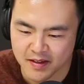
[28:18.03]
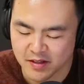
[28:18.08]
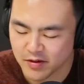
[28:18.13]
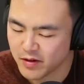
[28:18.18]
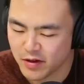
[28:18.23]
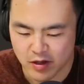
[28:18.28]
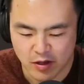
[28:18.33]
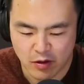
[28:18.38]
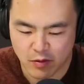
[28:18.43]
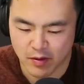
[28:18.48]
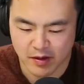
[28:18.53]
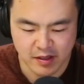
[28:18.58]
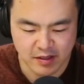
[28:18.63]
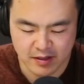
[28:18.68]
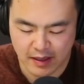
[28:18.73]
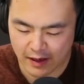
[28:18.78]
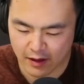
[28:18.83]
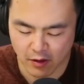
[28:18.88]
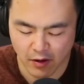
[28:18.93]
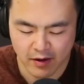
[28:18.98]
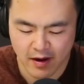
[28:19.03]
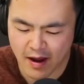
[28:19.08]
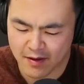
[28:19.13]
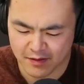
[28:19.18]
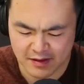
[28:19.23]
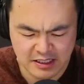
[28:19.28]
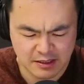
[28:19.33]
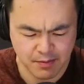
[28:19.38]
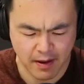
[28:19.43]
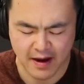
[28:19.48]
So you were just looking at
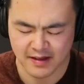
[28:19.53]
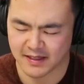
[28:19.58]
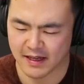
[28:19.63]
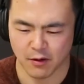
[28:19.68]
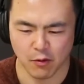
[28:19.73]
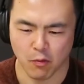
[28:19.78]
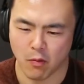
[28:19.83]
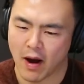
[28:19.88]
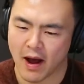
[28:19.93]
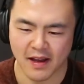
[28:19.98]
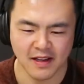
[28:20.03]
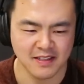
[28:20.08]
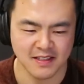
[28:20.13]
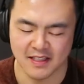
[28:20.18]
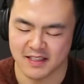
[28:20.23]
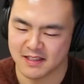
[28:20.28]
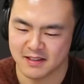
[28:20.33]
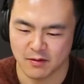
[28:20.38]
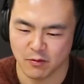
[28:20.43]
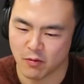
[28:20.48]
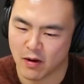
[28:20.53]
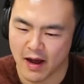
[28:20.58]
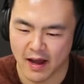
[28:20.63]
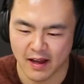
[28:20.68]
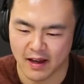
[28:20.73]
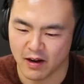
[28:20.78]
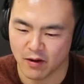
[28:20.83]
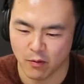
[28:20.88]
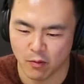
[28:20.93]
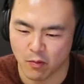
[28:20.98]
the space, why is this?
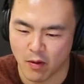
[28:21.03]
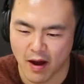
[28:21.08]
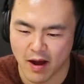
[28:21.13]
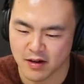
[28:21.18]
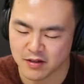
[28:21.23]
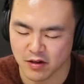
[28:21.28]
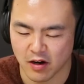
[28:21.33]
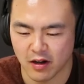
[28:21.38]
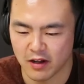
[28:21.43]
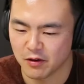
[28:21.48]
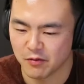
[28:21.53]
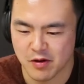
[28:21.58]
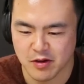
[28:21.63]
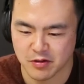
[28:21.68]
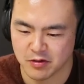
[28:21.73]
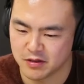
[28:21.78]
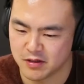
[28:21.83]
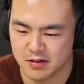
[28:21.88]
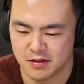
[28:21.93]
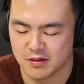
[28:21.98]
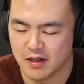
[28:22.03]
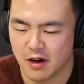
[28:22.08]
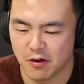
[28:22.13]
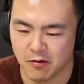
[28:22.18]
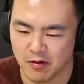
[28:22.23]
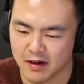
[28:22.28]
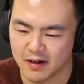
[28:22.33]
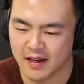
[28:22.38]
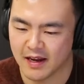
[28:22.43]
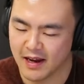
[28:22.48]
Why is all our resources not
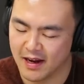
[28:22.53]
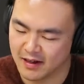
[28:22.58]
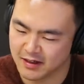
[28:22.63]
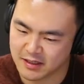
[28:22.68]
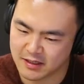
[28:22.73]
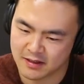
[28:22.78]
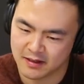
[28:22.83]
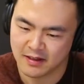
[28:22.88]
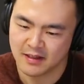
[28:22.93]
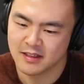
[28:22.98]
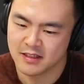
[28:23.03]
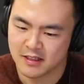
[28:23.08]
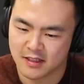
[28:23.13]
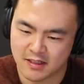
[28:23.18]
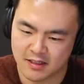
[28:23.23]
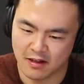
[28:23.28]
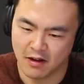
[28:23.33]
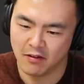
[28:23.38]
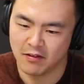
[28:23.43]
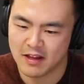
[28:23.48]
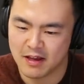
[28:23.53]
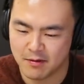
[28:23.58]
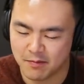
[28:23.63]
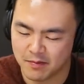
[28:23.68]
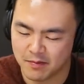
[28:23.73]
working? And it just slowly.